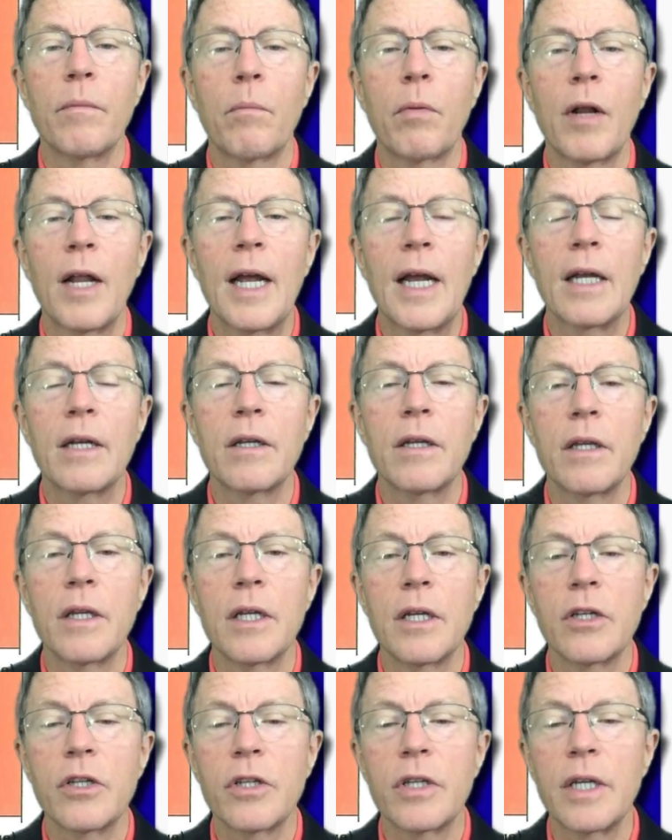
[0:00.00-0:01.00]
plaque to the
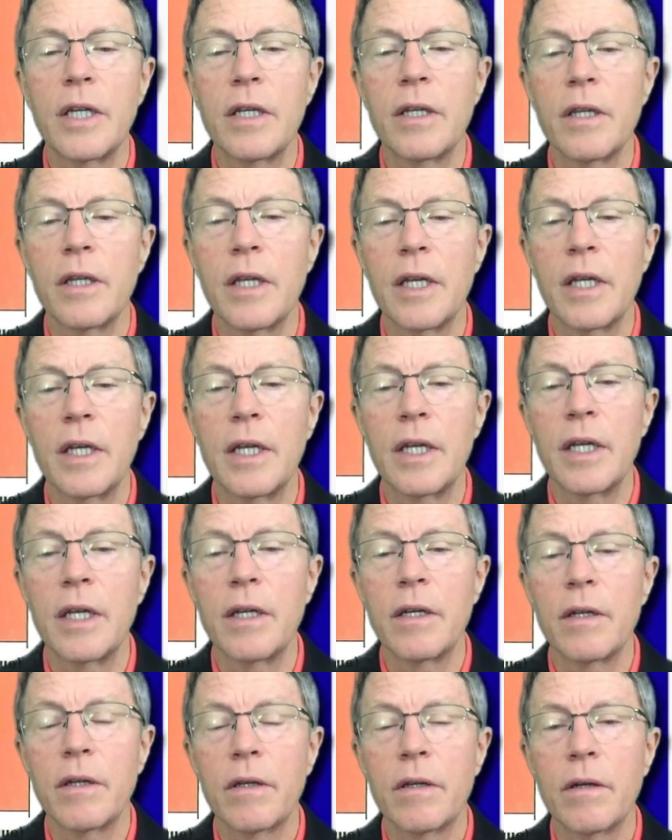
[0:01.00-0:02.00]
extent that
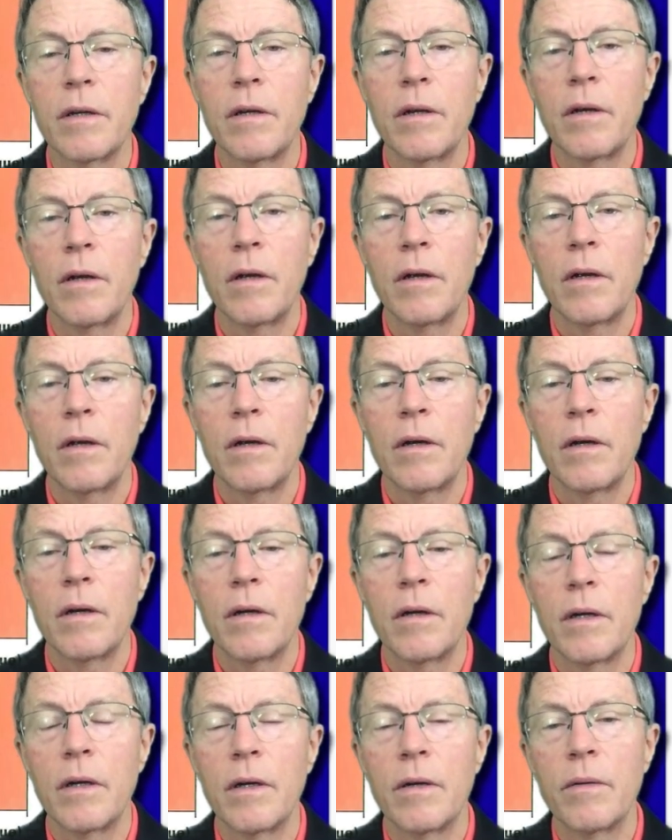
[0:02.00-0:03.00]
it
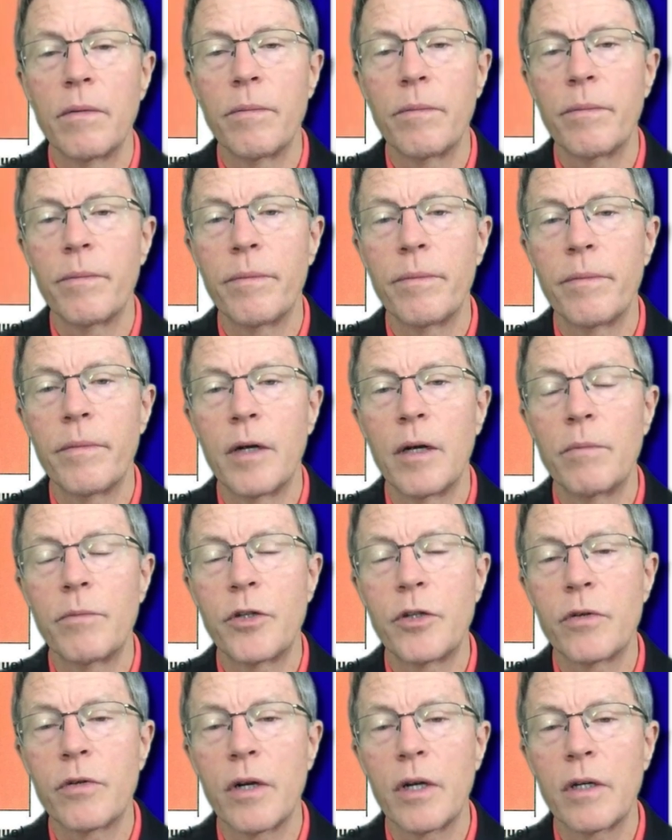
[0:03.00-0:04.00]
um,
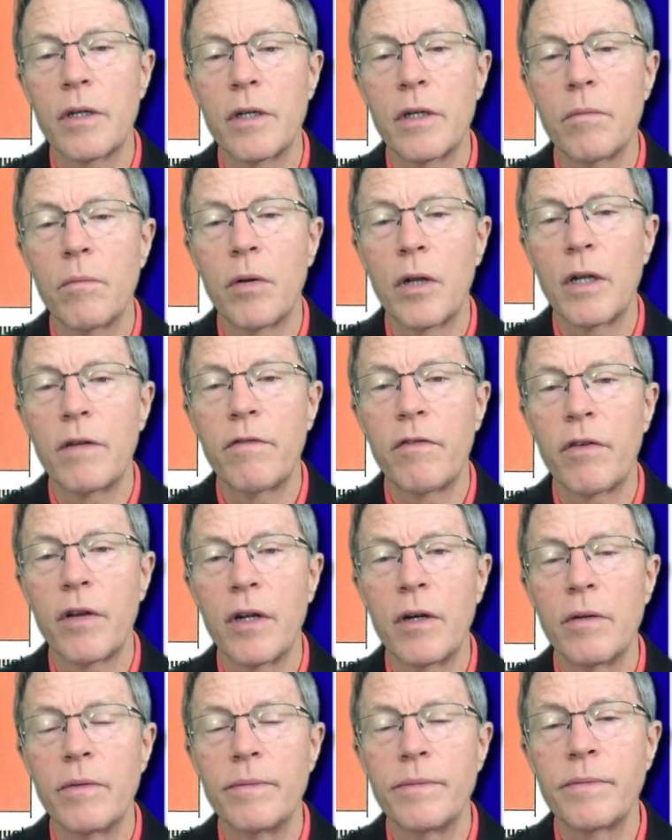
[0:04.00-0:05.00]
obstructed blood
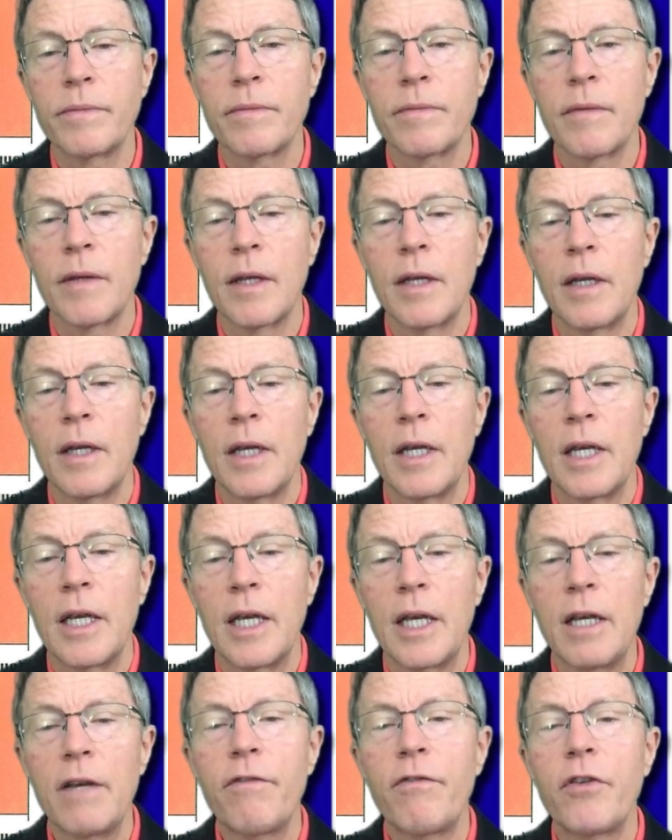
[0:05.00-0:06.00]
flow.
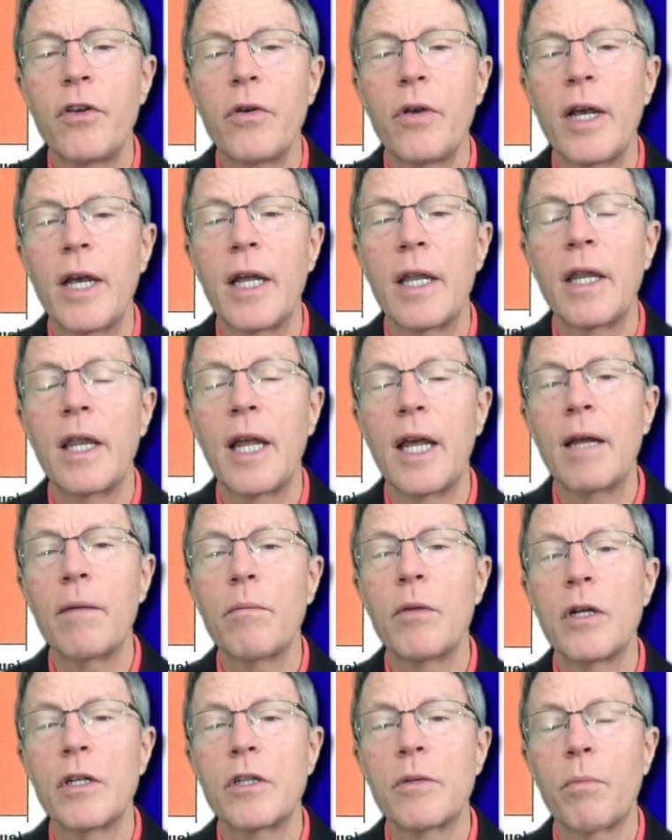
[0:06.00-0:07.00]
If you had that
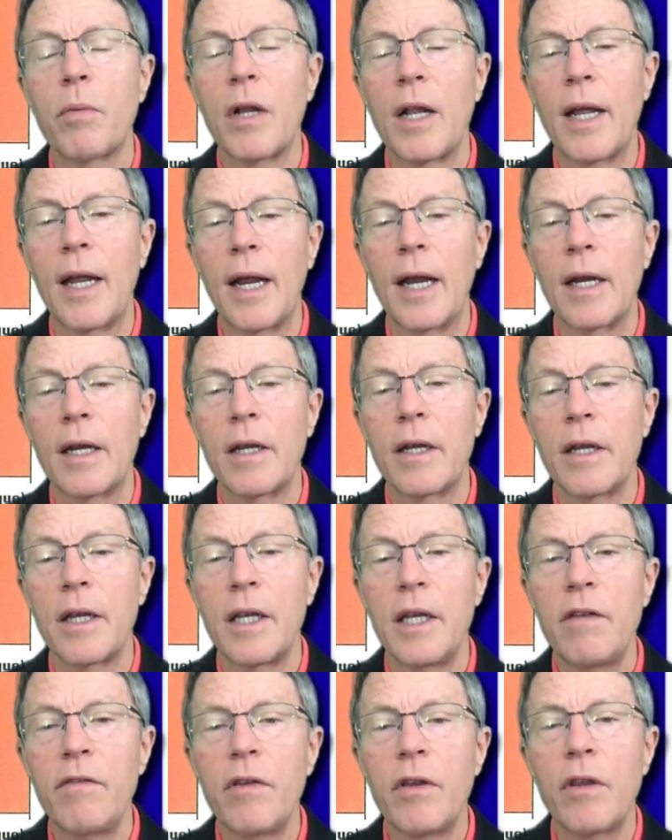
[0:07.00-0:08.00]
much plaque,
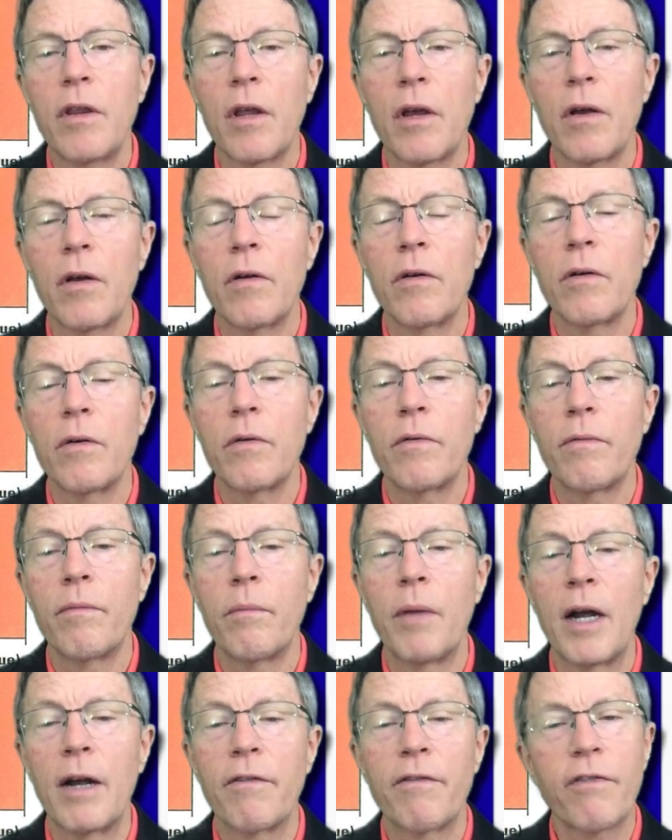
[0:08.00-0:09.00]
even though
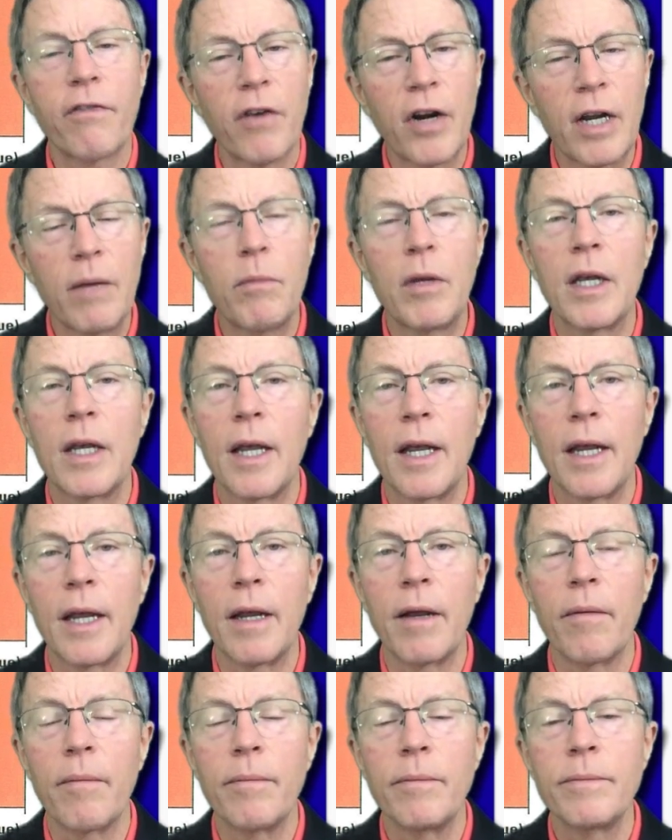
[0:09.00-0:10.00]
by
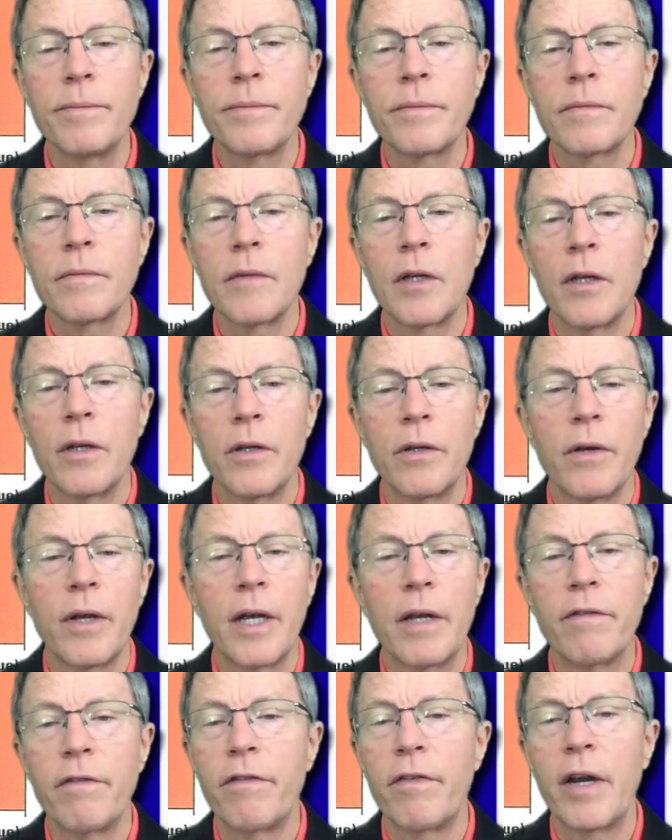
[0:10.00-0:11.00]
Framingham you
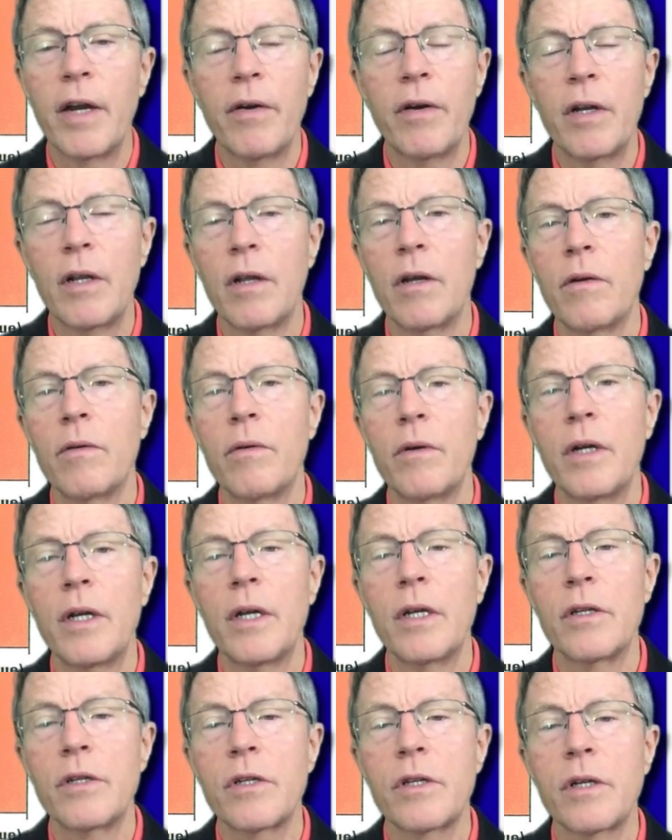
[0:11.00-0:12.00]
had very low
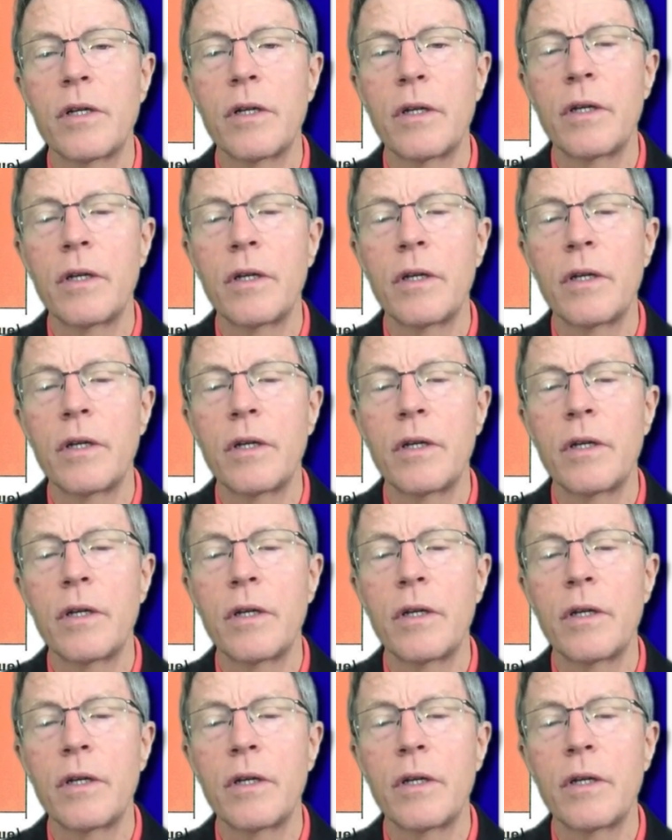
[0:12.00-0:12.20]
risk,